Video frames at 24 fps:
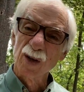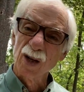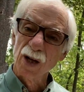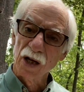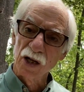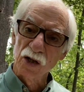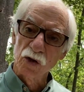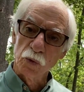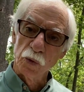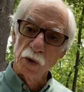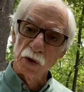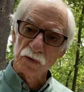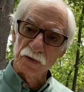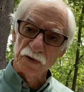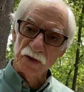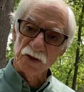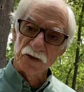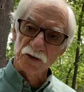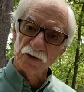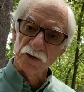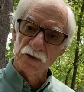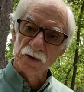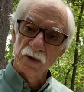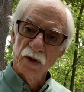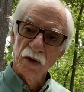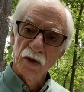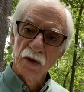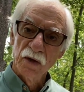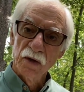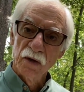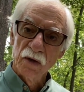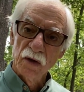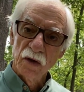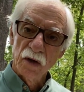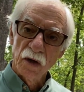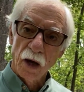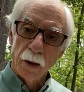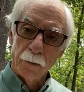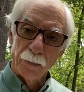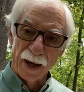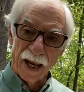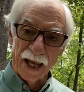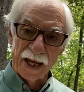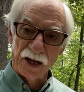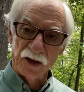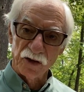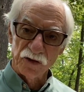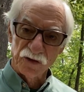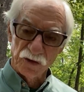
A quilt is a blanket